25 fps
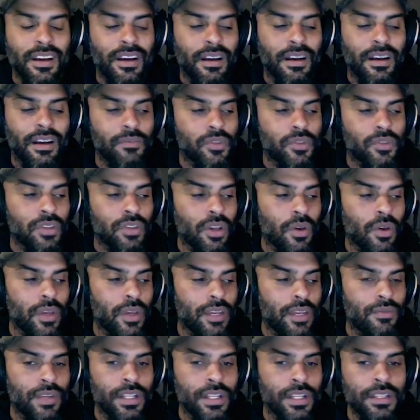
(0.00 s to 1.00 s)
So it
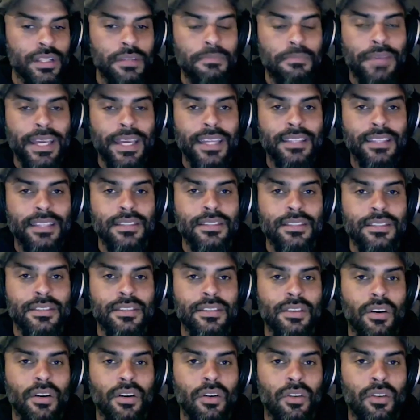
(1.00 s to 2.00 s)
really depends
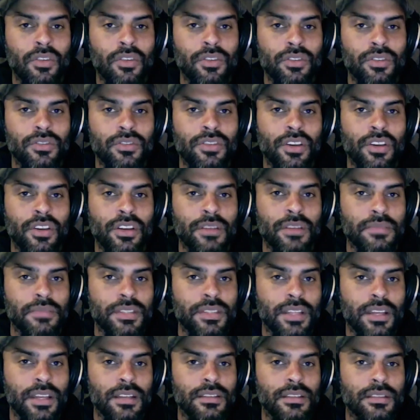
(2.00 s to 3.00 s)
on your
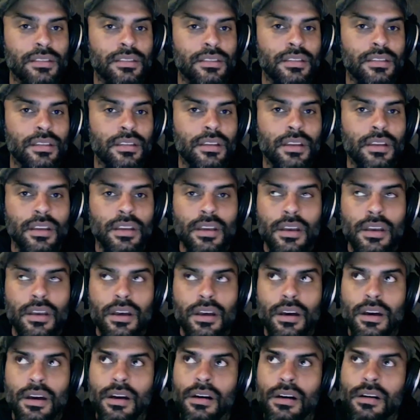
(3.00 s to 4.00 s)
circumstance.
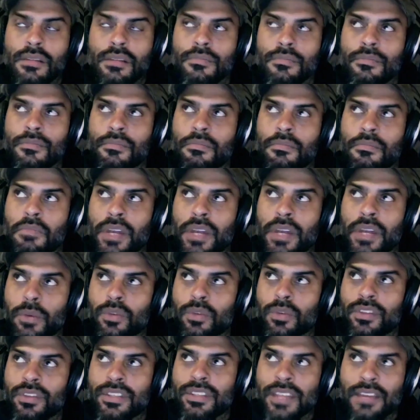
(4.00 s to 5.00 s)
But it will
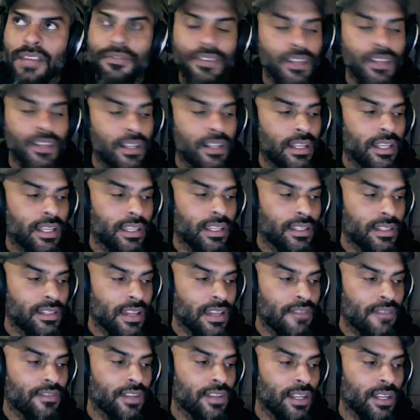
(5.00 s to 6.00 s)
definitely,
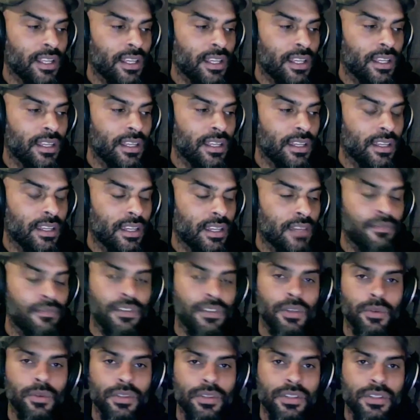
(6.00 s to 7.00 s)
definitely
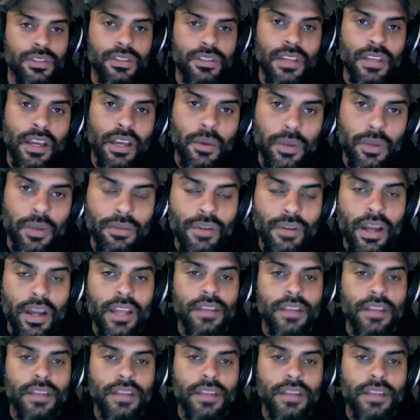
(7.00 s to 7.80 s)
influence how we write.